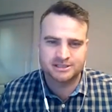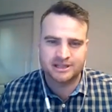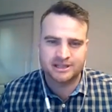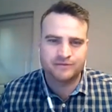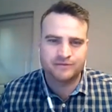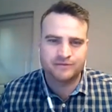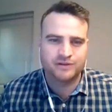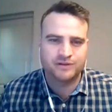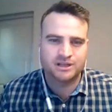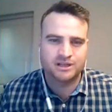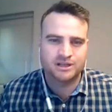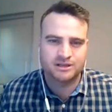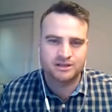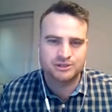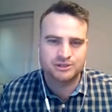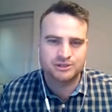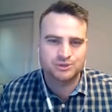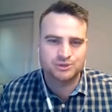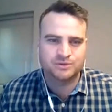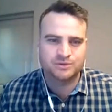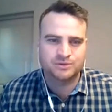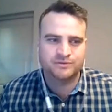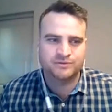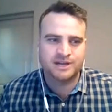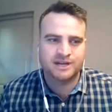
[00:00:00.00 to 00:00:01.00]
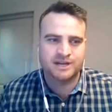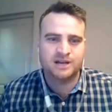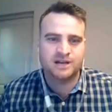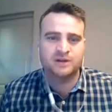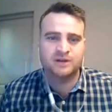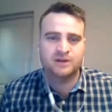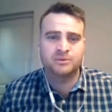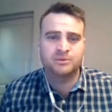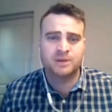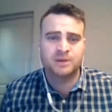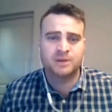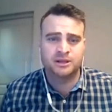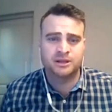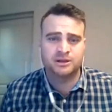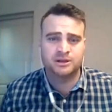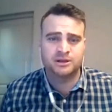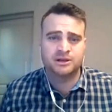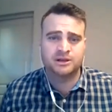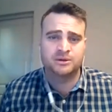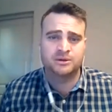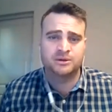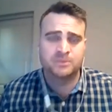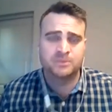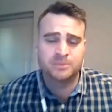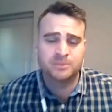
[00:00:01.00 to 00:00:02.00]
in South Africa is sort of our, you
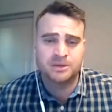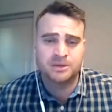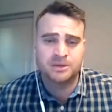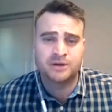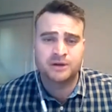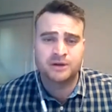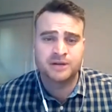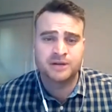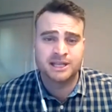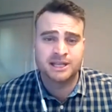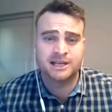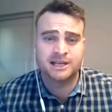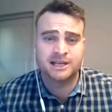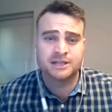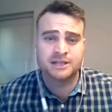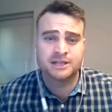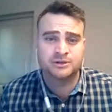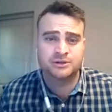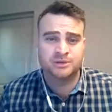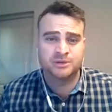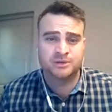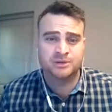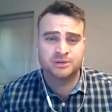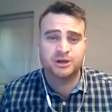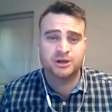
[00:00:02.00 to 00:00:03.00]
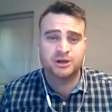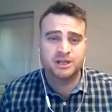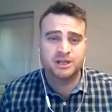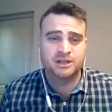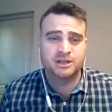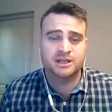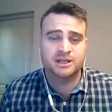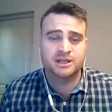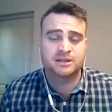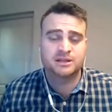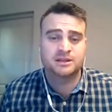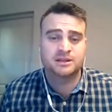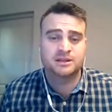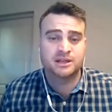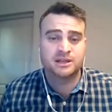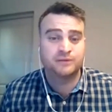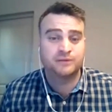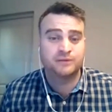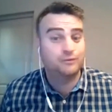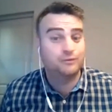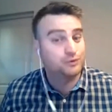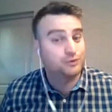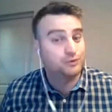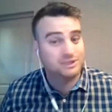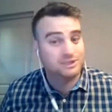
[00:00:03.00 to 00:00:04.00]
know, our regulatory body that
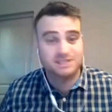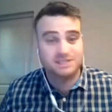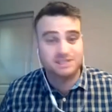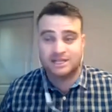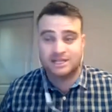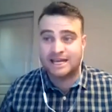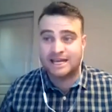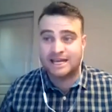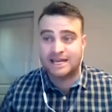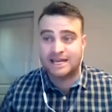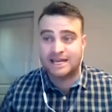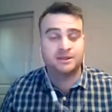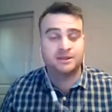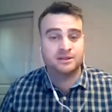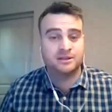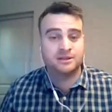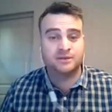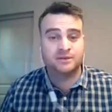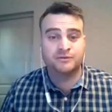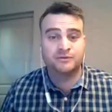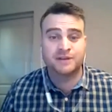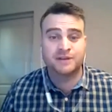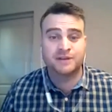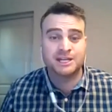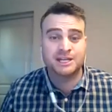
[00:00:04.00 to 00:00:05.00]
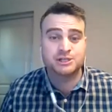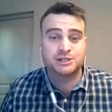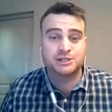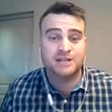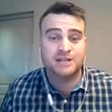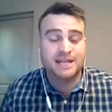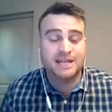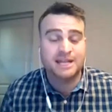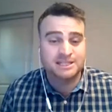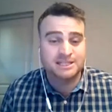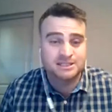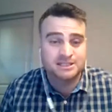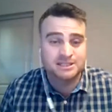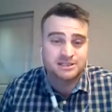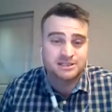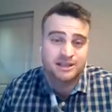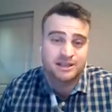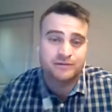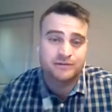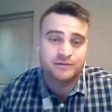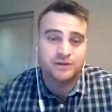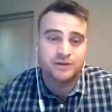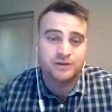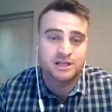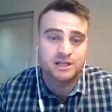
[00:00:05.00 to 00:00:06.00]
that enforces the the financial acts in
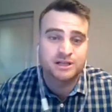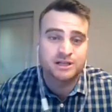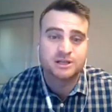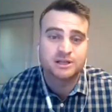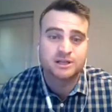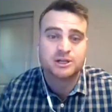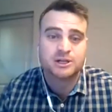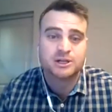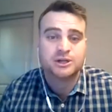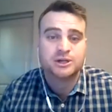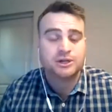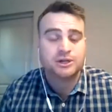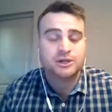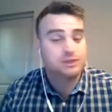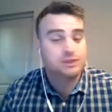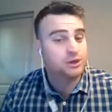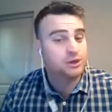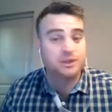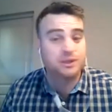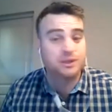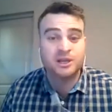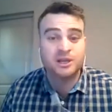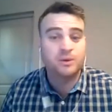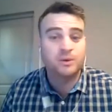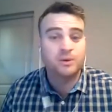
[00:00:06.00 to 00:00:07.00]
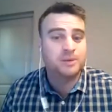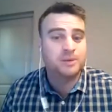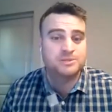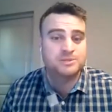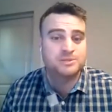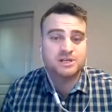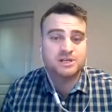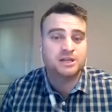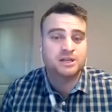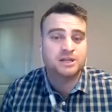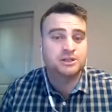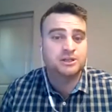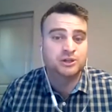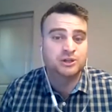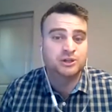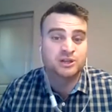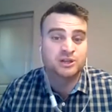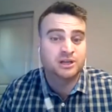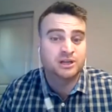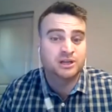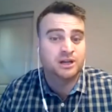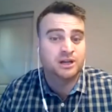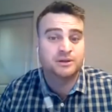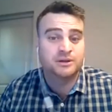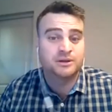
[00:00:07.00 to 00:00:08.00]
South Africa. So on their website, you
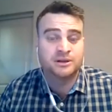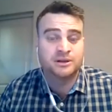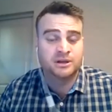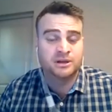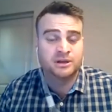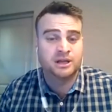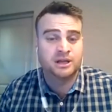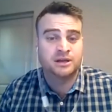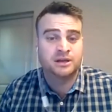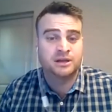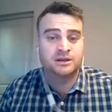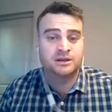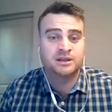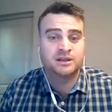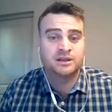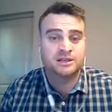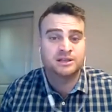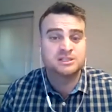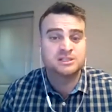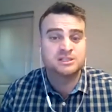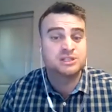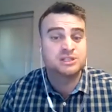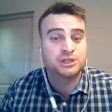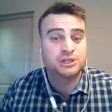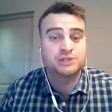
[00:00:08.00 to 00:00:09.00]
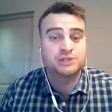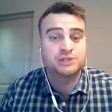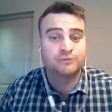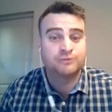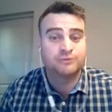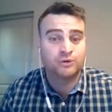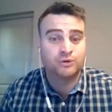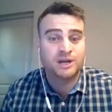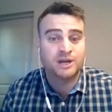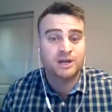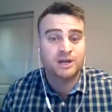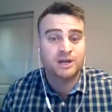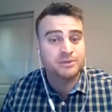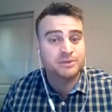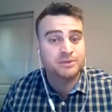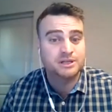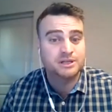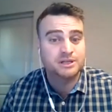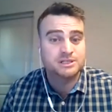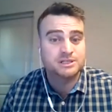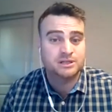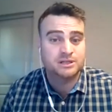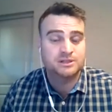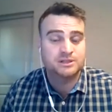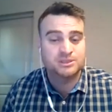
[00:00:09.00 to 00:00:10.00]
can go and and, and search for
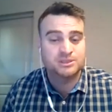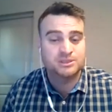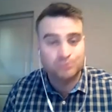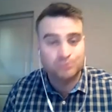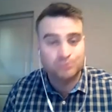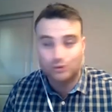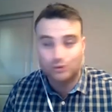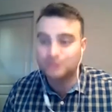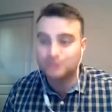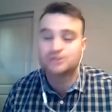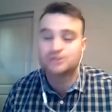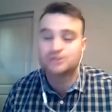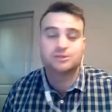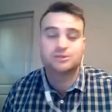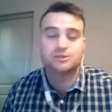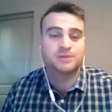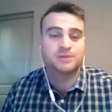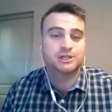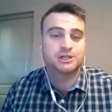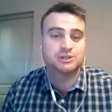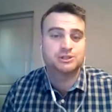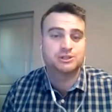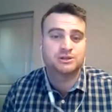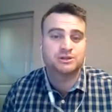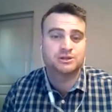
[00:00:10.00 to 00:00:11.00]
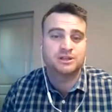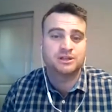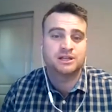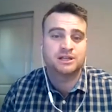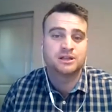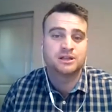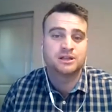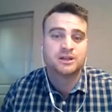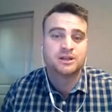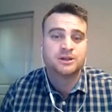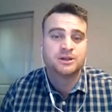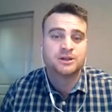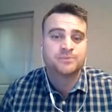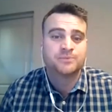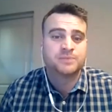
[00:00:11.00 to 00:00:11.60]
companies. So it's important to make mm. sure that